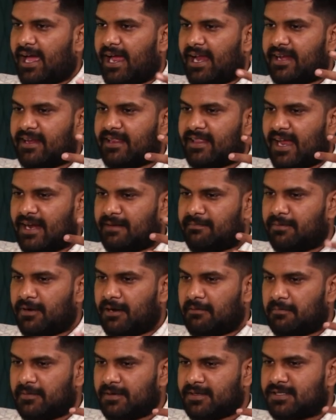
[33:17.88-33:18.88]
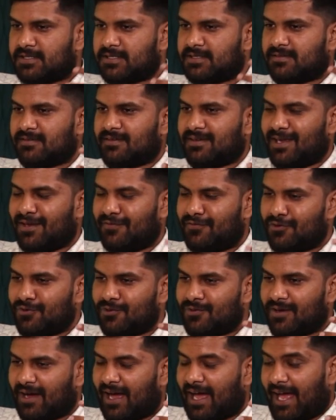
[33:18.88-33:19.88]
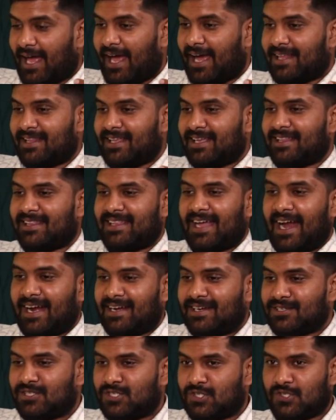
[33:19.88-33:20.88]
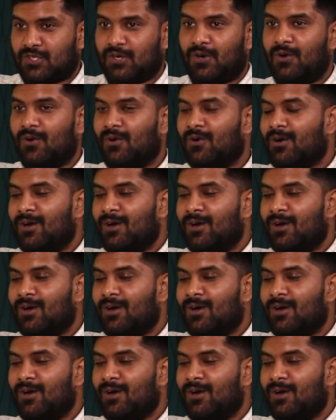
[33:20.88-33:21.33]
And that purpose, I think that is so